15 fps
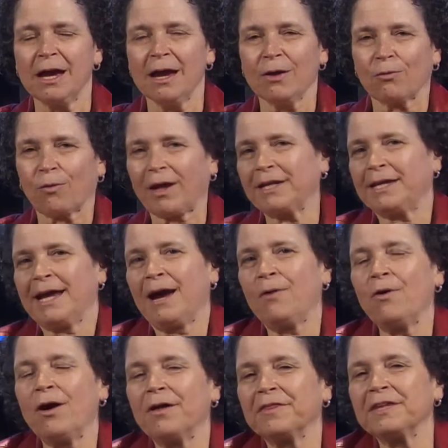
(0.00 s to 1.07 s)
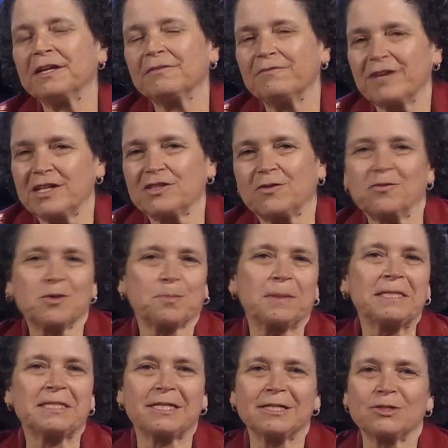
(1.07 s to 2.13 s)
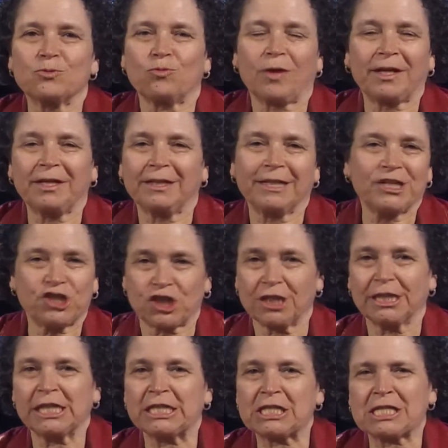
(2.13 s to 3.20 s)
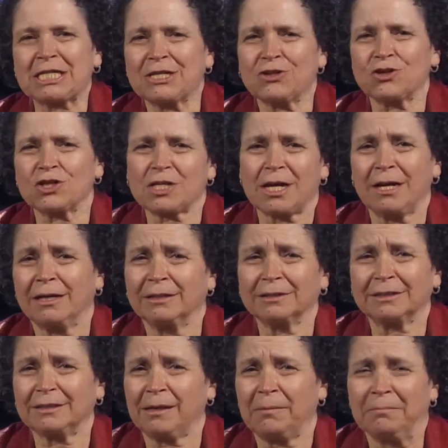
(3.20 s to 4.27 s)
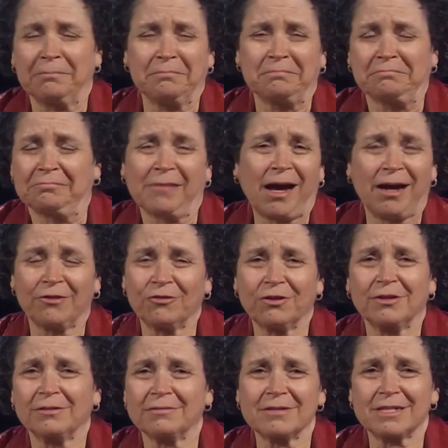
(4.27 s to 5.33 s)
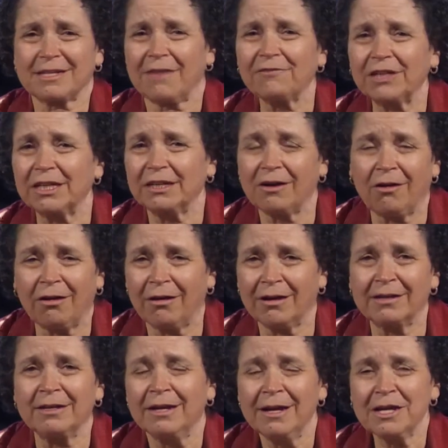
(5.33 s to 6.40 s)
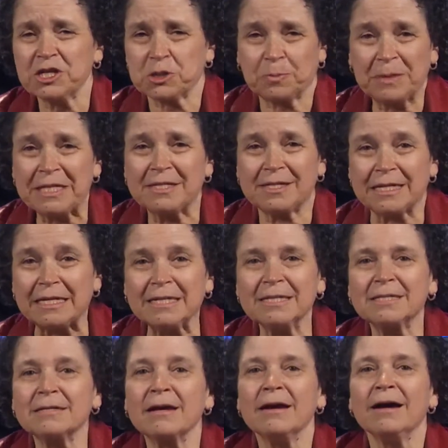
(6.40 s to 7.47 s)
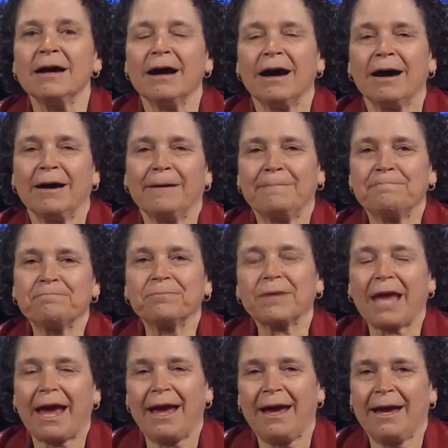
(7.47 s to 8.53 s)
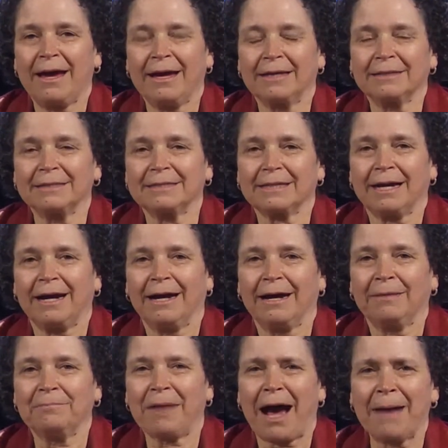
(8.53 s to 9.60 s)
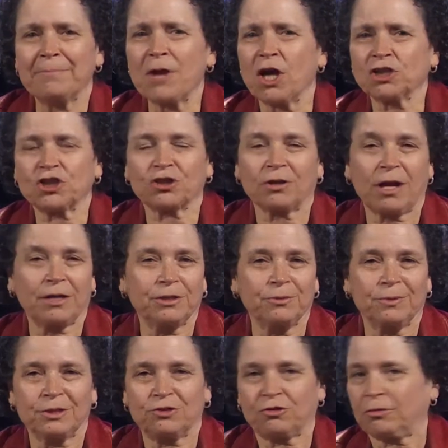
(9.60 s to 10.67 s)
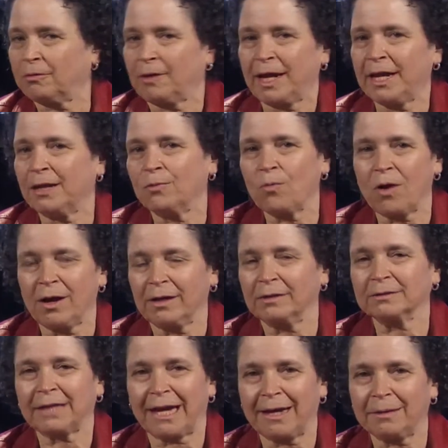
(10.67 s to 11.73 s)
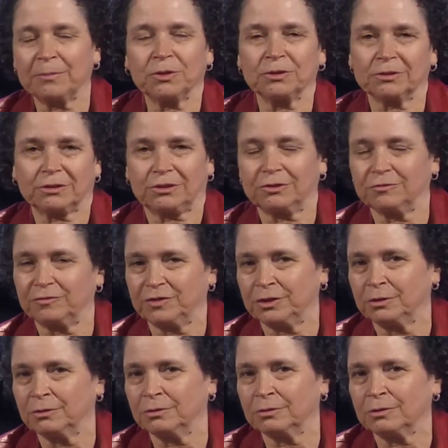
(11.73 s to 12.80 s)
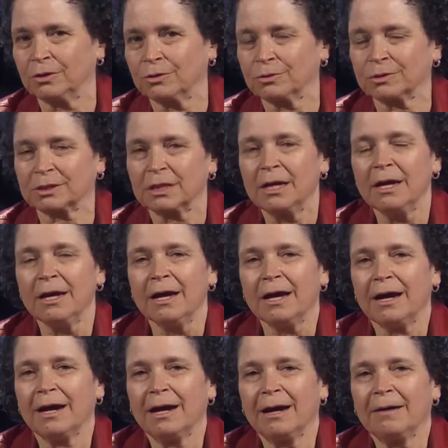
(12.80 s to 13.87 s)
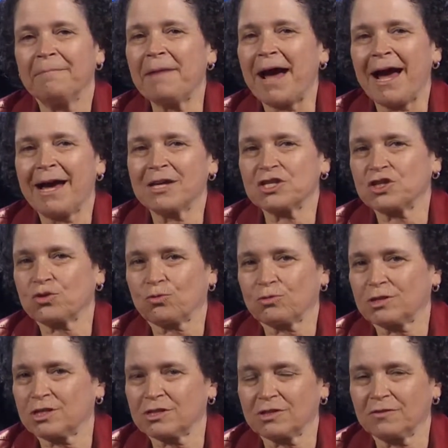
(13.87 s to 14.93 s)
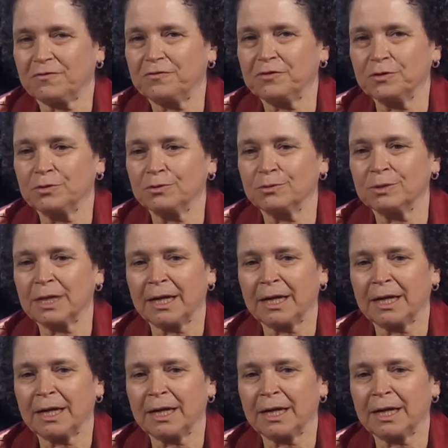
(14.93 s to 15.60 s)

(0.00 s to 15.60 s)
right now on the invasive species regulation list, there's some 170 odd species. I'm not sure how you would train wild animals to view those as sources of food.